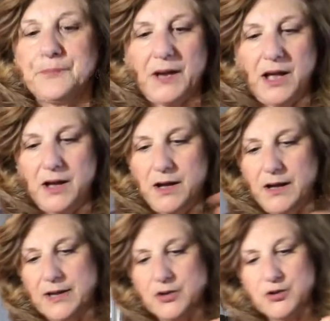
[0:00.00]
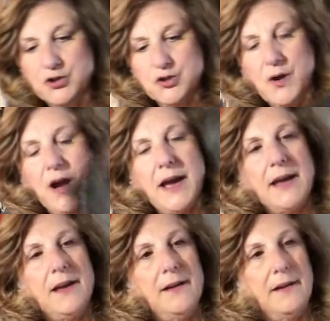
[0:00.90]
I could
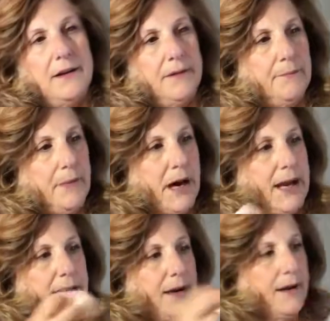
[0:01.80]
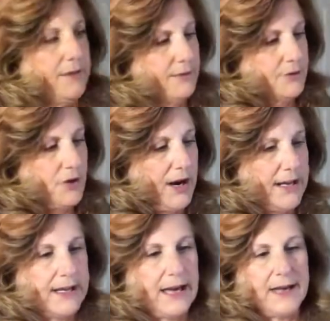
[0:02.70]
try
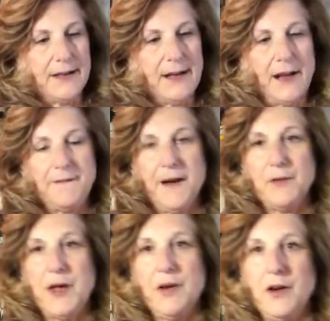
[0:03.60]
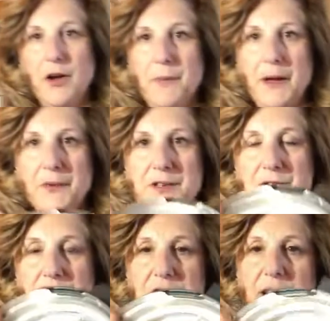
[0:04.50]
it again, and I found out in all my
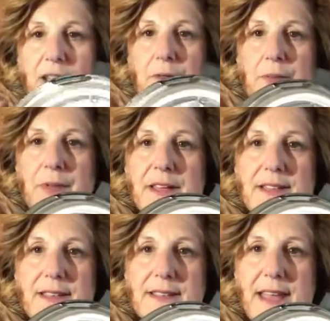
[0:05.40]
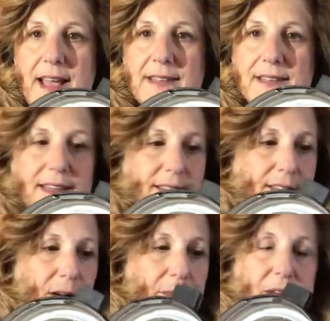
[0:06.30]
research that I can replace these gaskets,
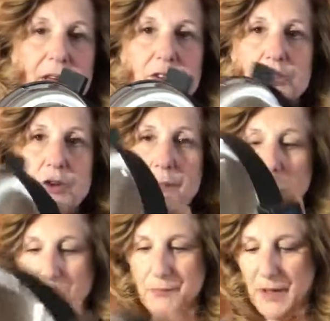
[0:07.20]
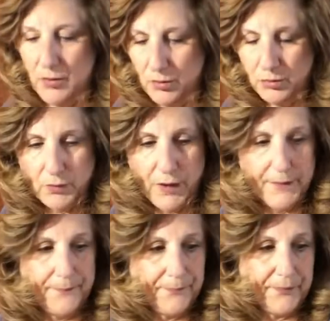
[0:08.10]
so I've been having trouble with my old one.